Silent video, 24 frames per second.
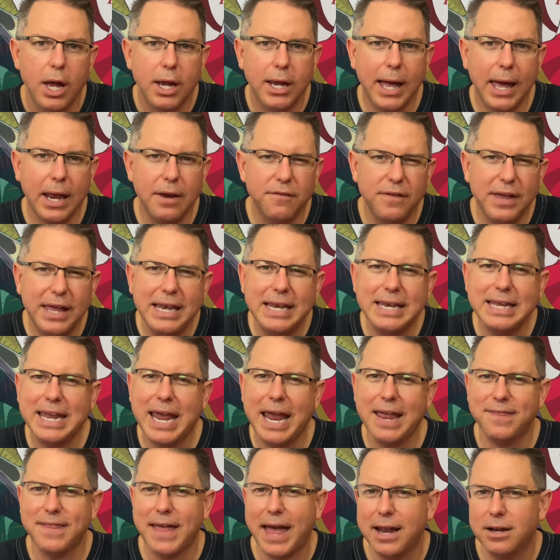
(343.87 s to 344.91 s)
kind of
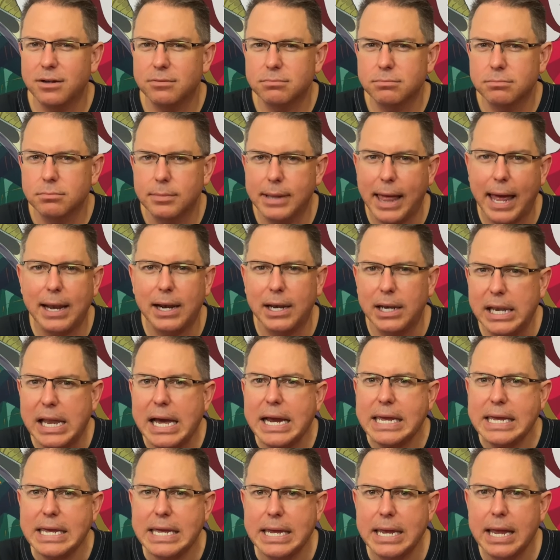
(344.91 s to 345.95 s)
indicate that
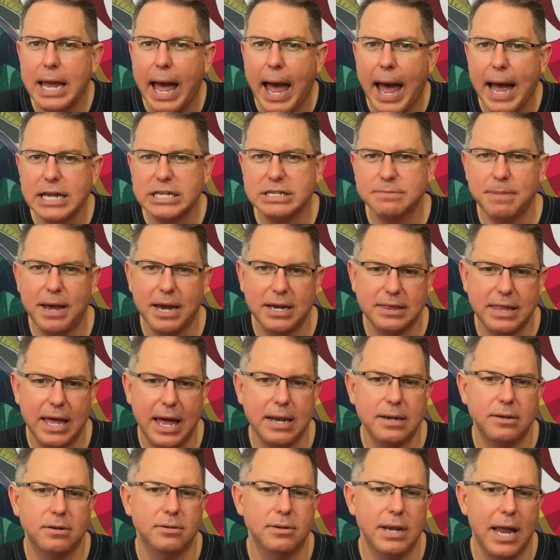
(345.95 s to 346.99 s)
lucky aspect
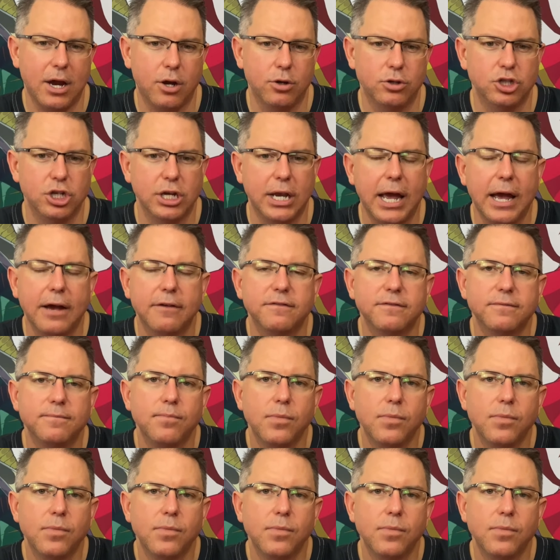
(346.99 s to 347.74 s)
that Nekojin have.